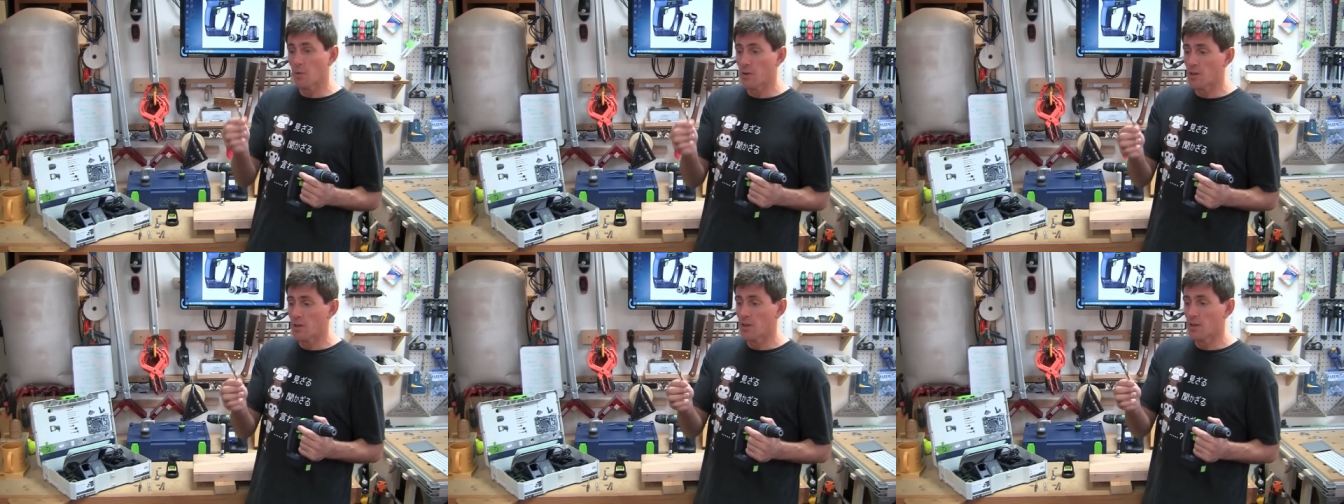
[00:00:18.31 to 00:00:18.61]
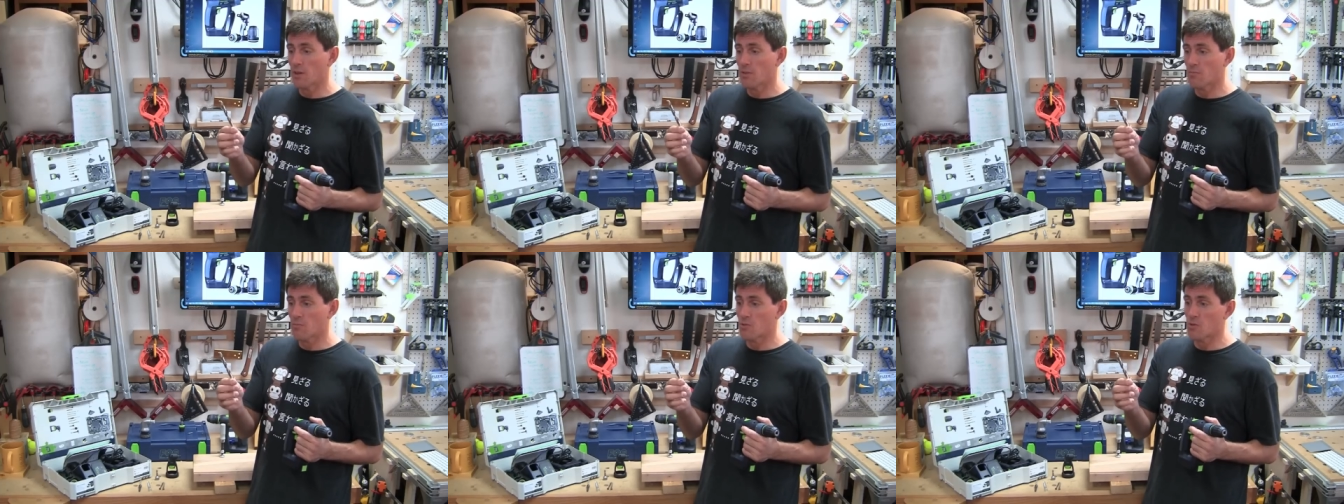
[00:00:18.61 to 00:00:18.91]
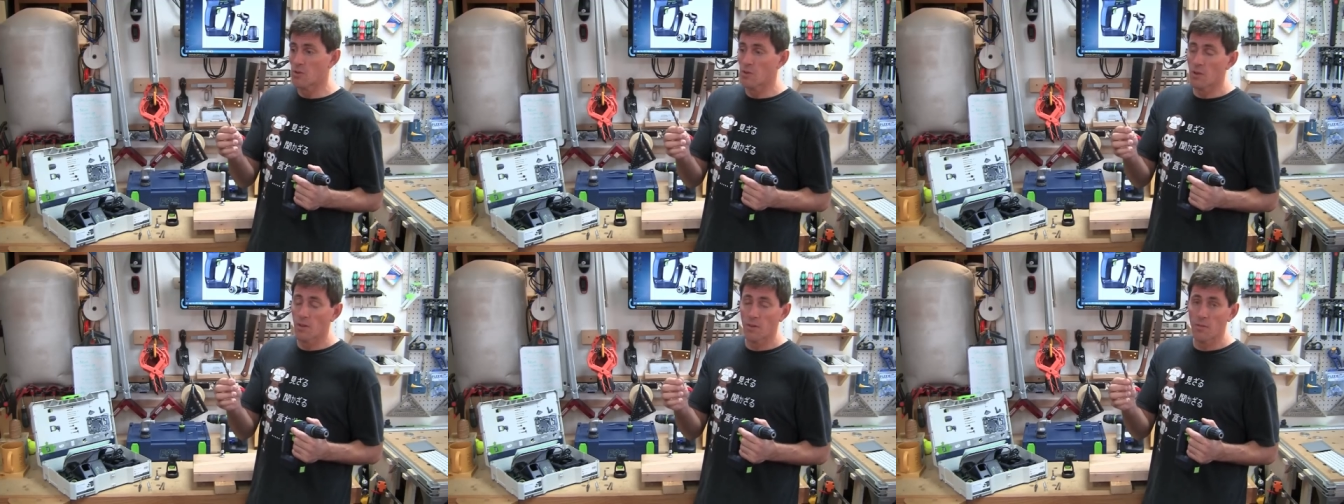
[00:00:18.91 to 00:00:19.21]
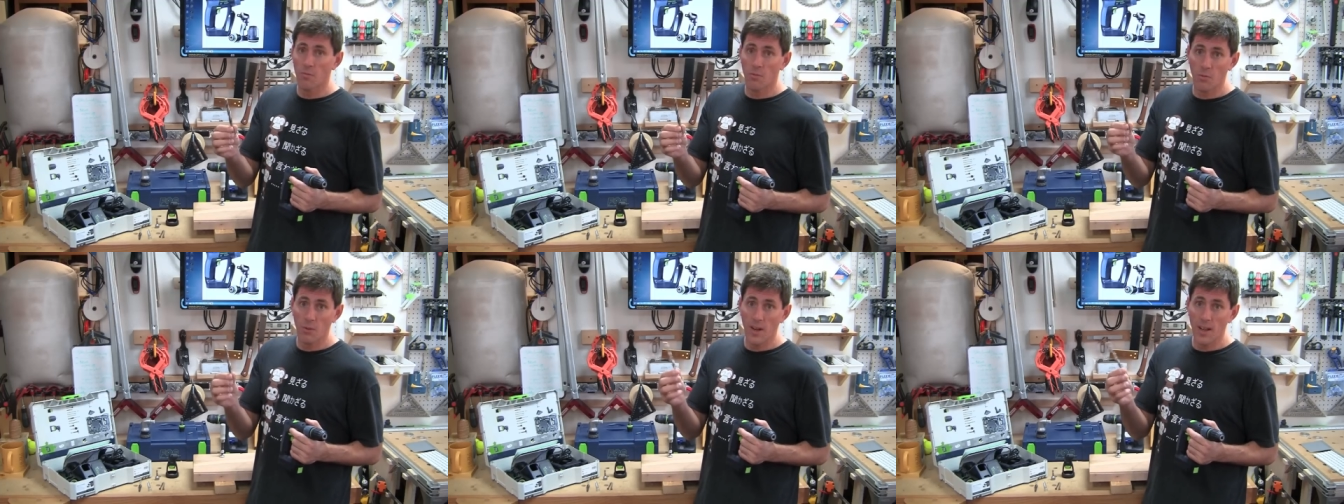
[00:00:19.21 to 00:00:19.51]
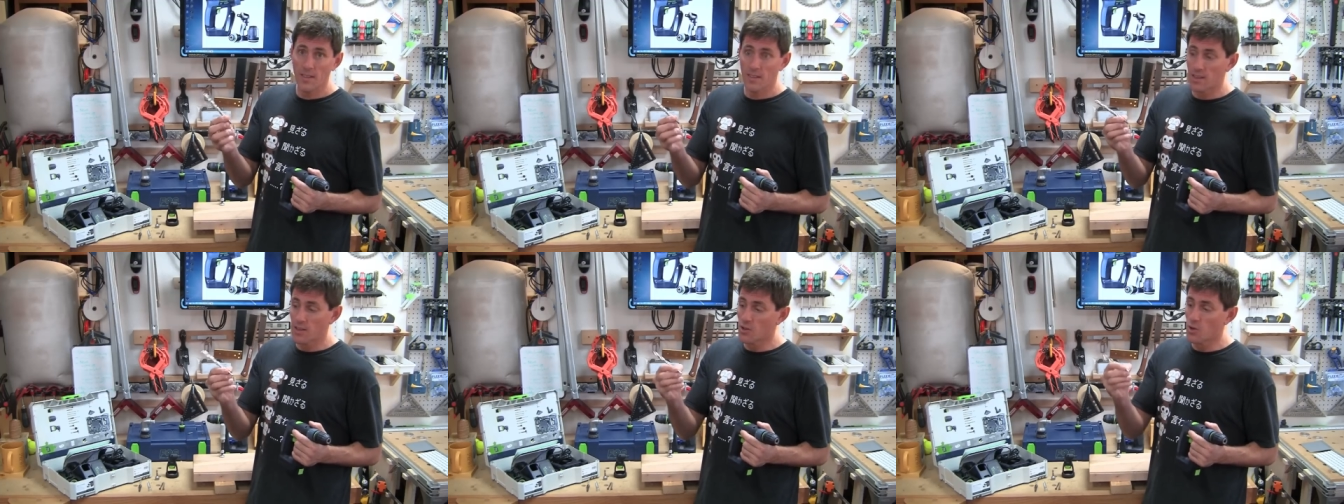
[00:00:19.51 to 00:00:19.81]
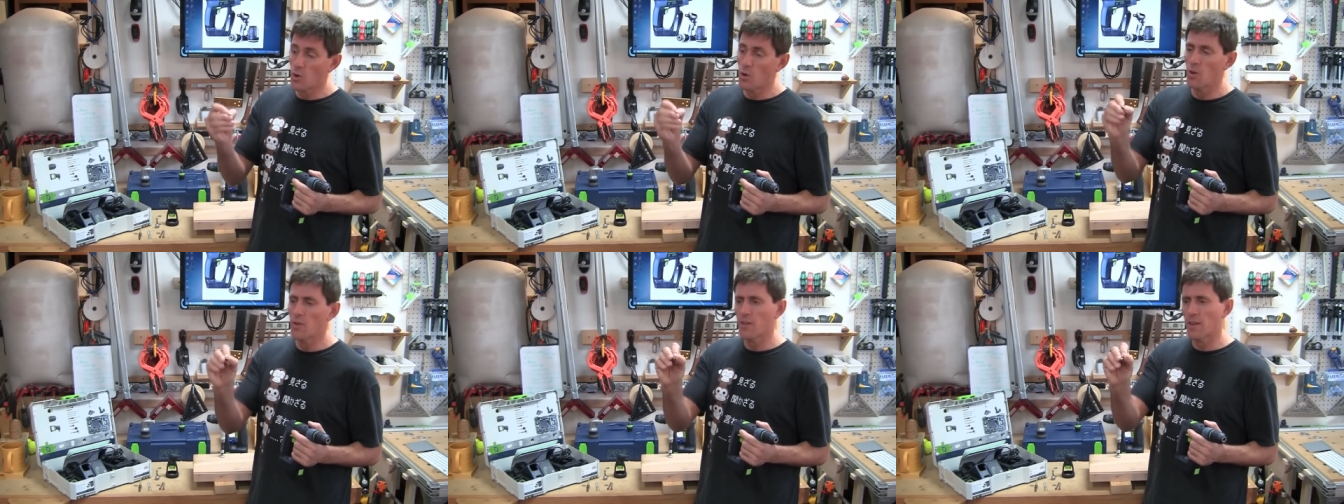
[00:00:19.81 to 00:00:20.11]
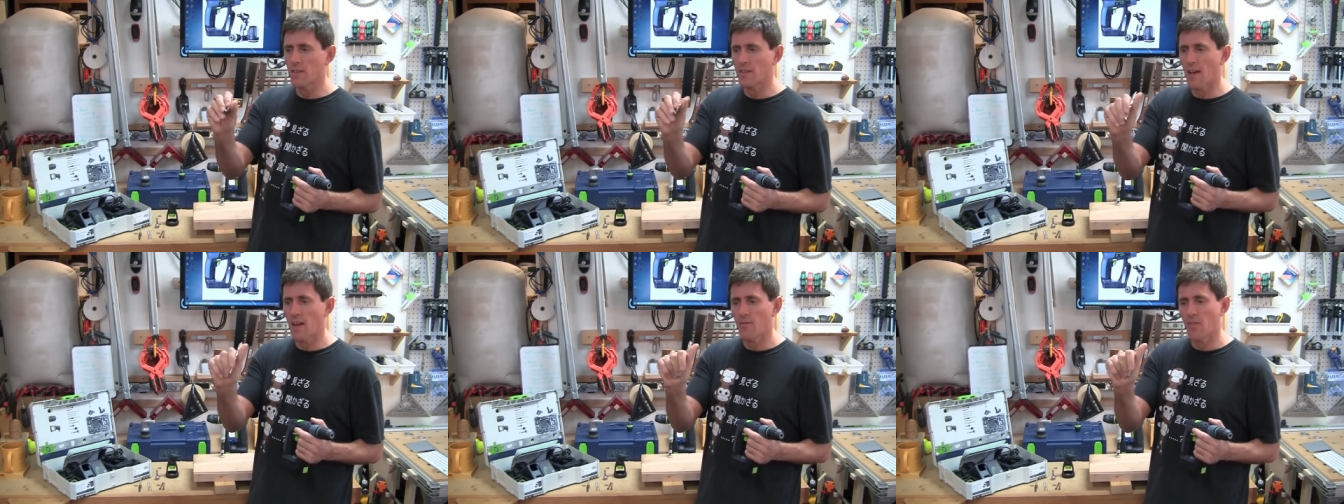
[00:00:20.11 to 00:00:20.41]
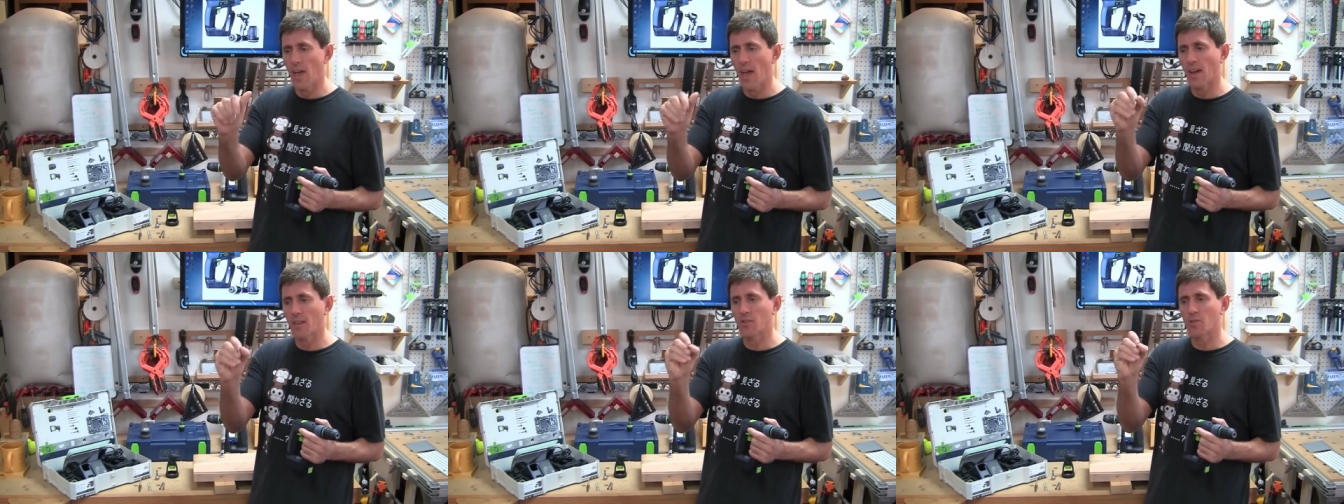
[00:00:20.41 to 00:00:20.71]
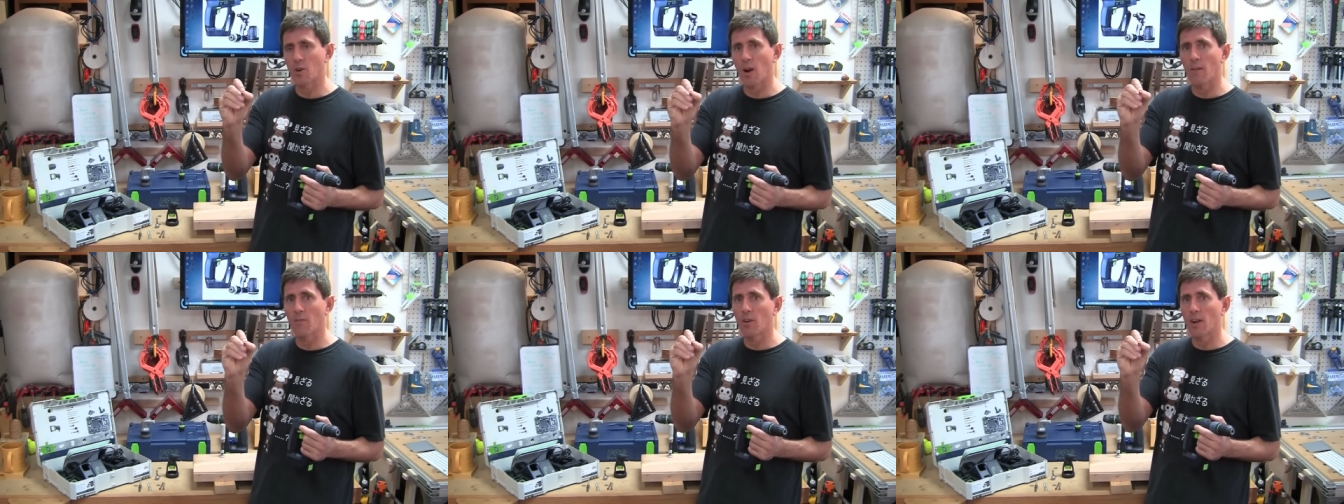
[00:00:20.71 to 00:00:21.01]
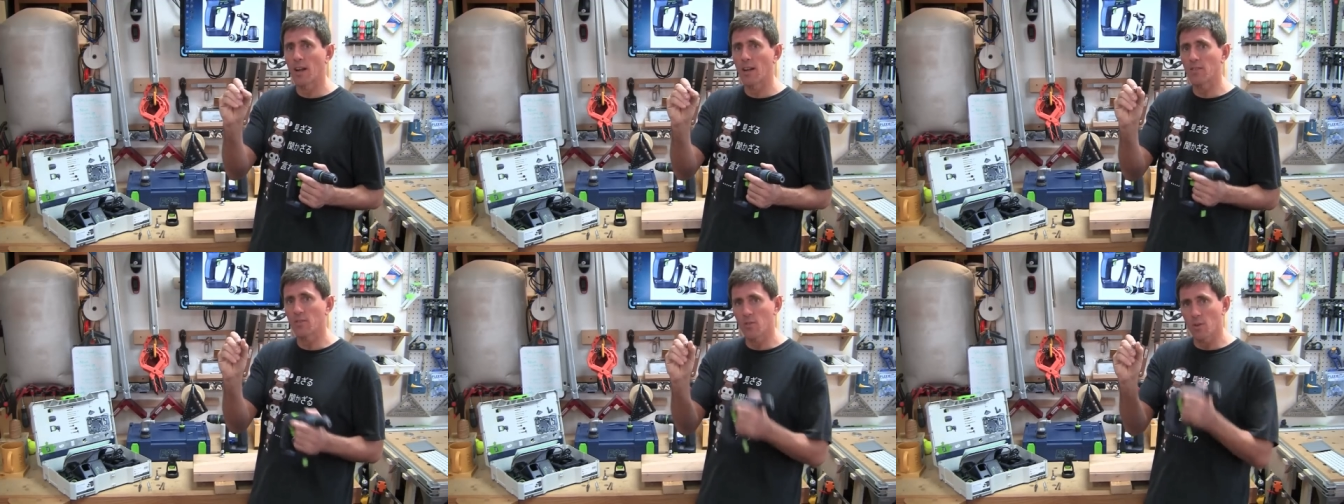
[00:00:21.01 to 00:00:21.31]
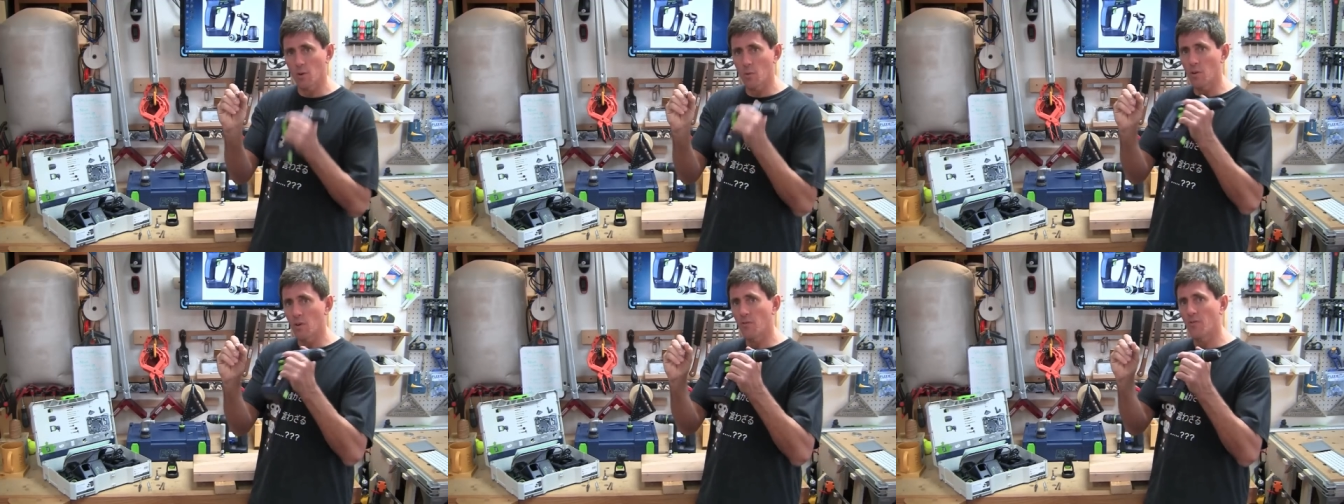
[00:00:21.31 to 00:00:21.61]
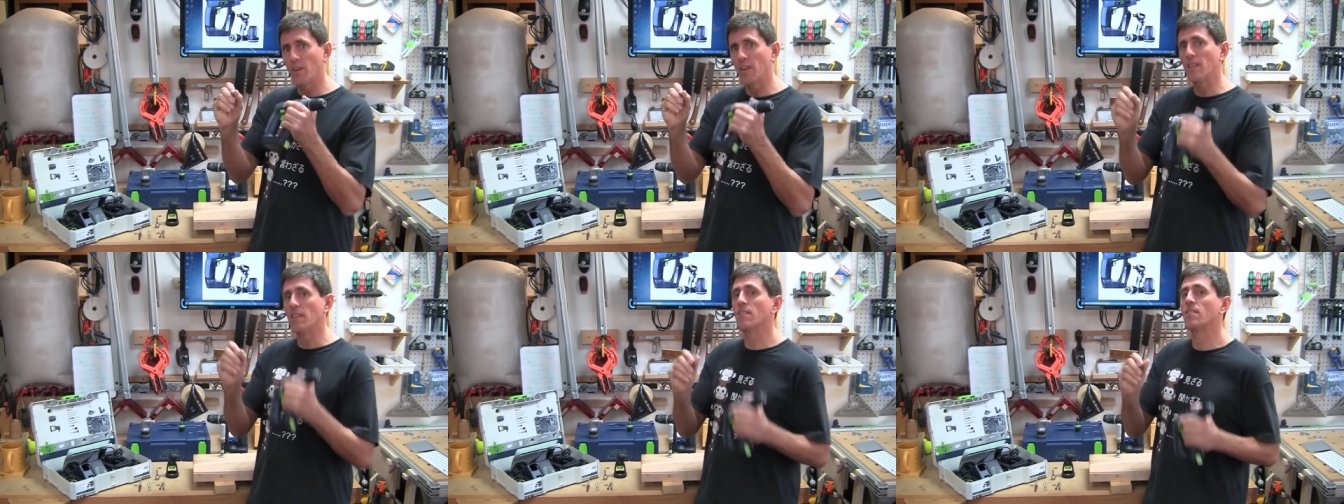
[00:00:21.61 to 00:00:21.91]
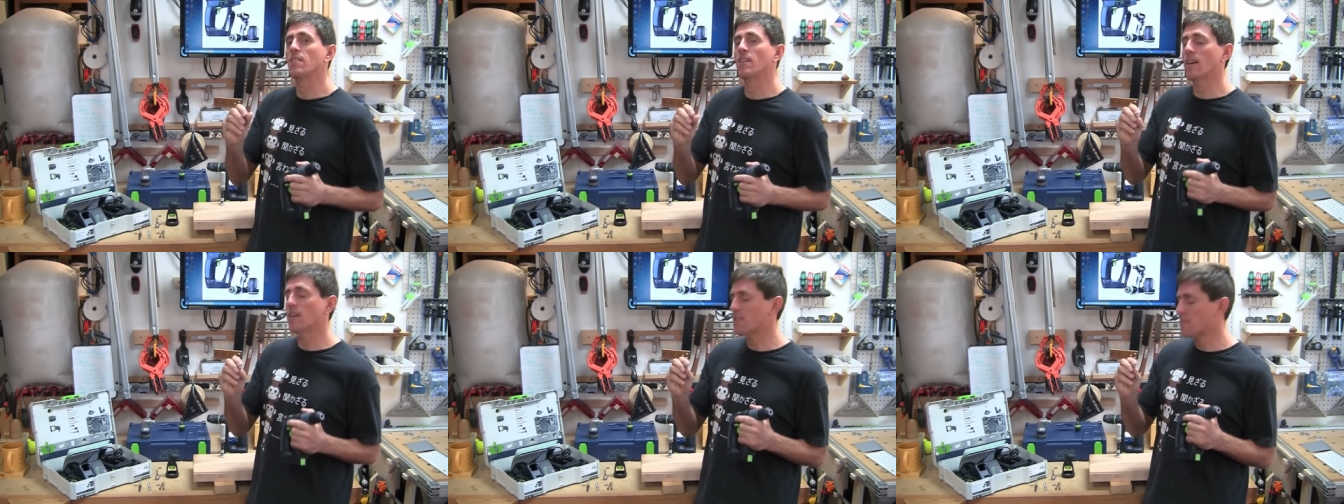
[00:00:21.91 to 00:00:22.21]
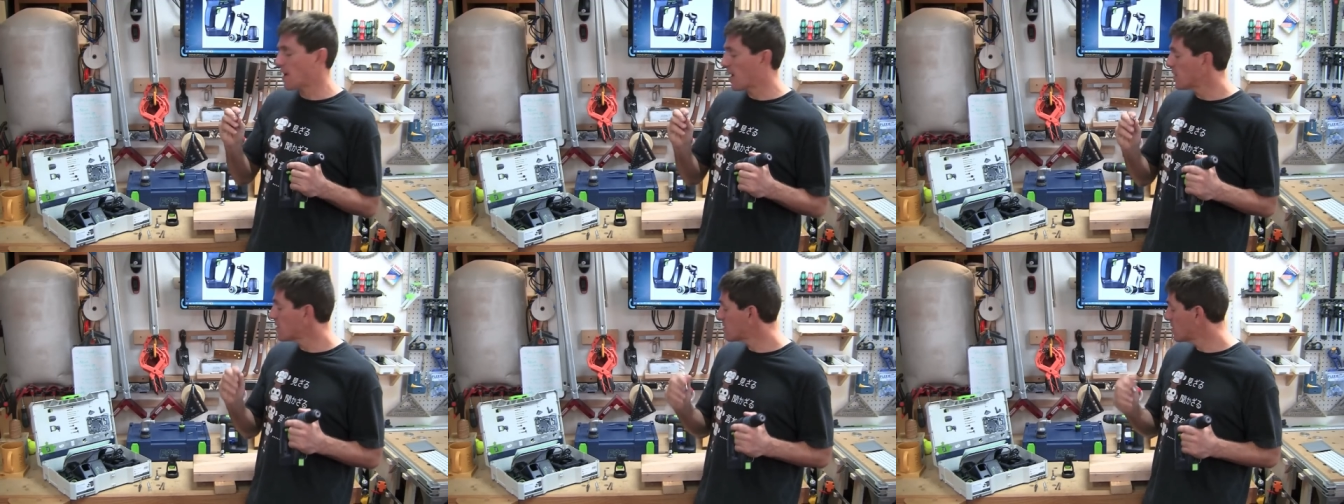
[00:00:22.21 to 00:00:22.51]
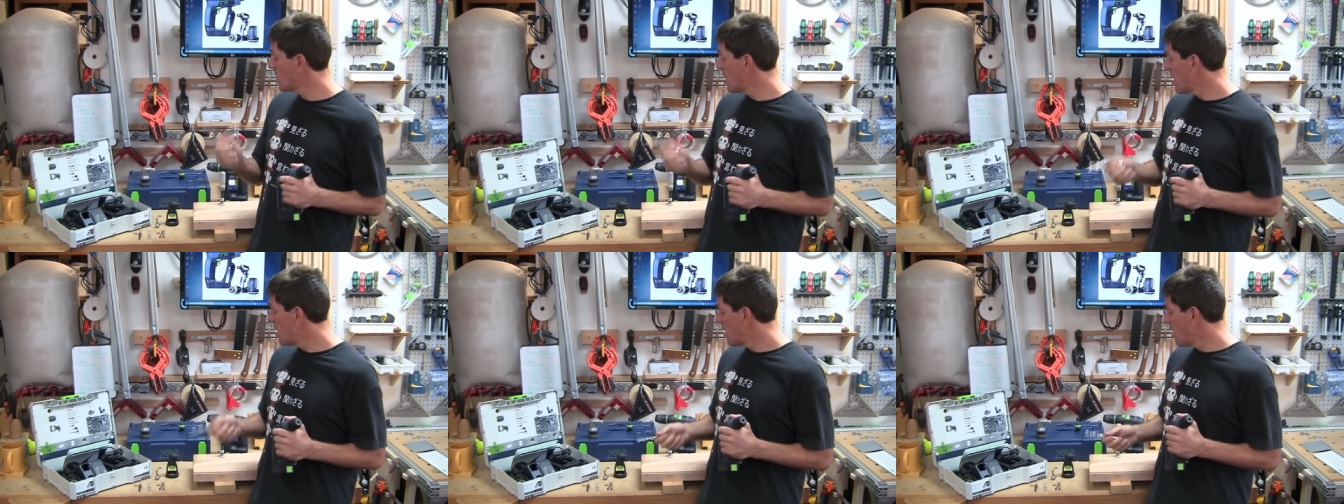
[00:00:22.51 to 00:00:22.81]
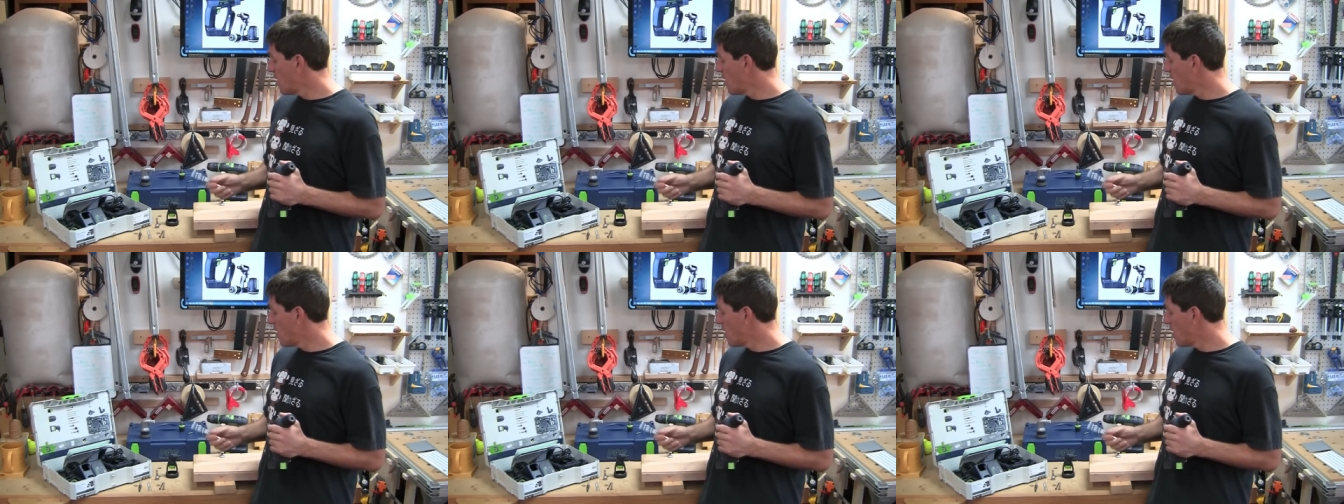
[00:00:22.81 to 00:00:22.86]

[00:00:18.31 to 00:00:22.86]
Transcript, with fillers: We're gonna drill a 3 8 inch hole. It does have the hex driver head, so it will fit in the CXS.